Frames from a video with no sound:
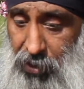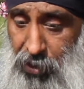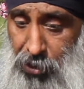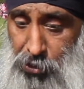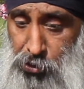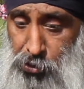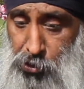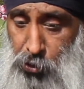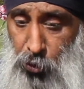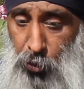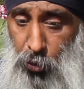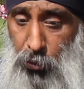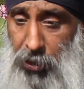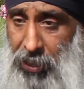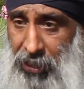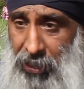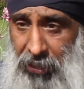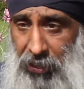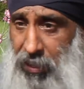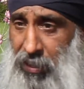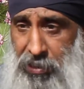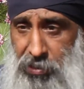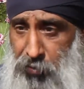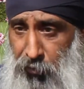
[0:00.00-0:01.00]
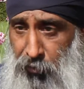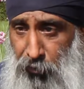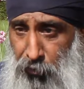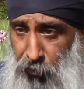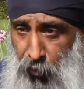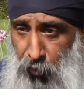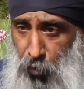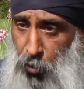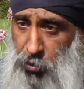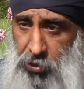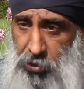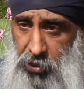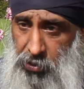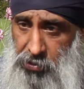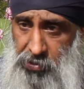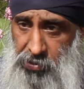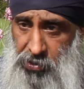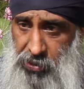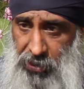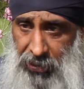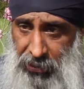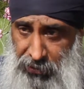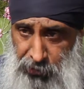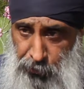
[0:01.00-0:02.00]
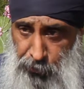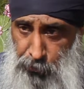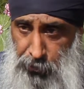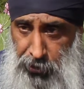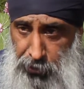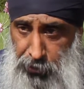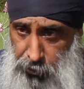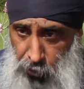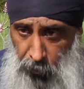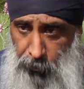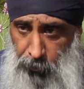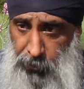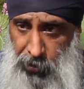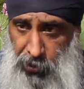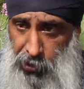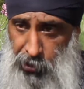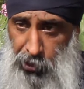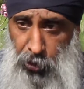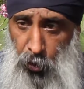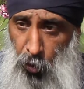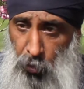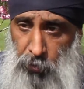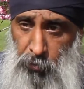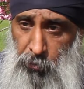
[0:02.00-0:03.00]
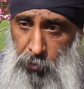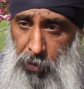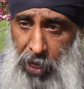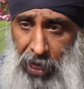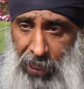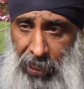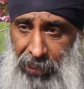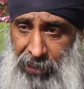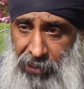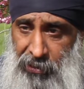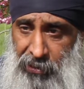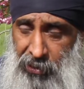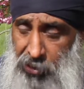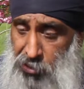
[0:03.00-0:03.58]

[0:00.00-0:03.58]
So its focus is predominantly on mind,